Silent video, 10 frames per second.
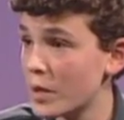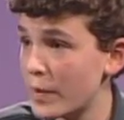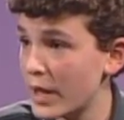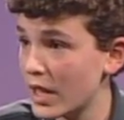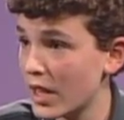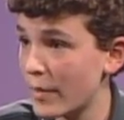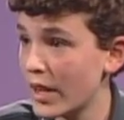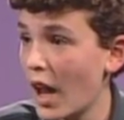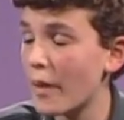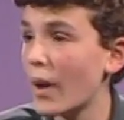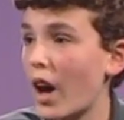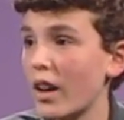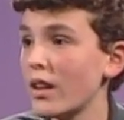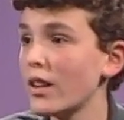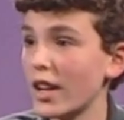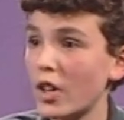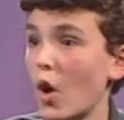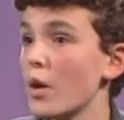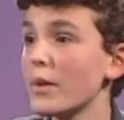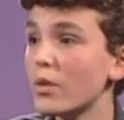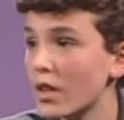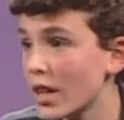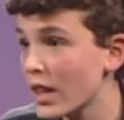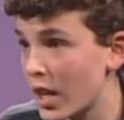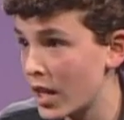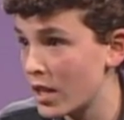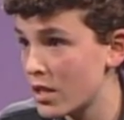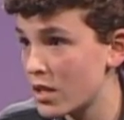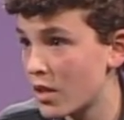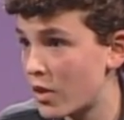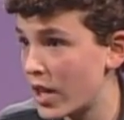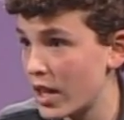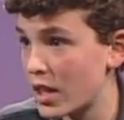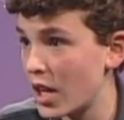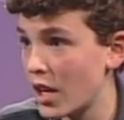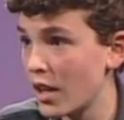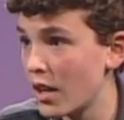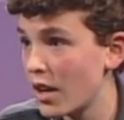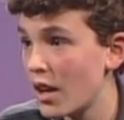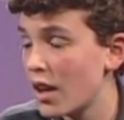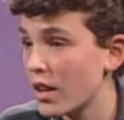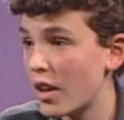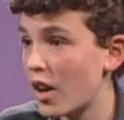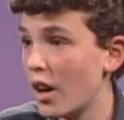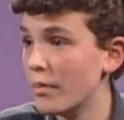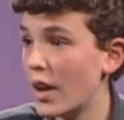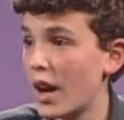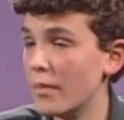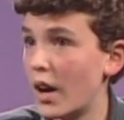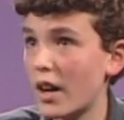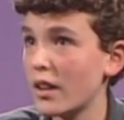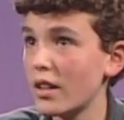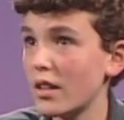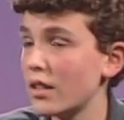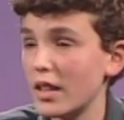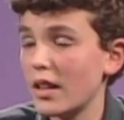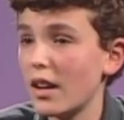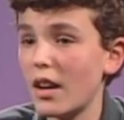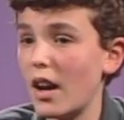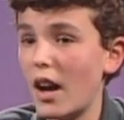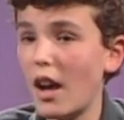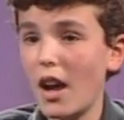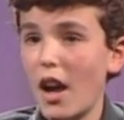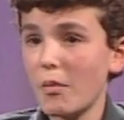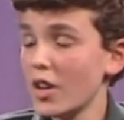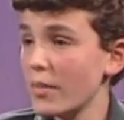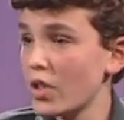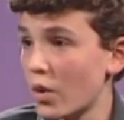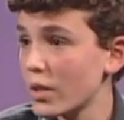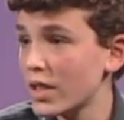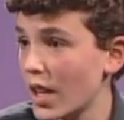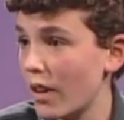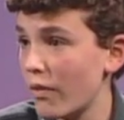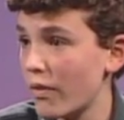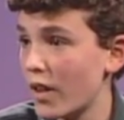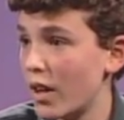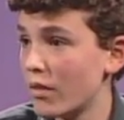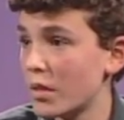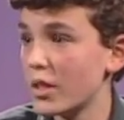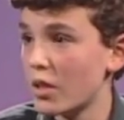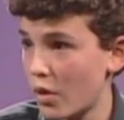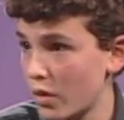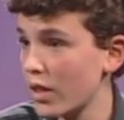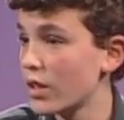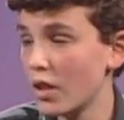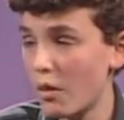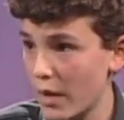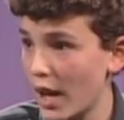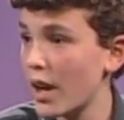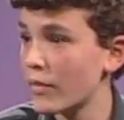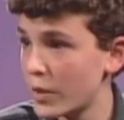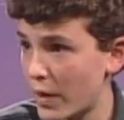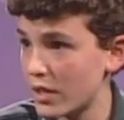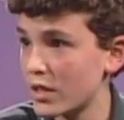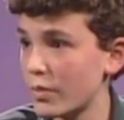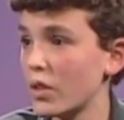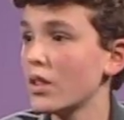speed limit. I'm not gonna go in between the lanes or anything. I'm not gonna I'm gonna be totally safe. I'm gonna be you know me, I'm responsible.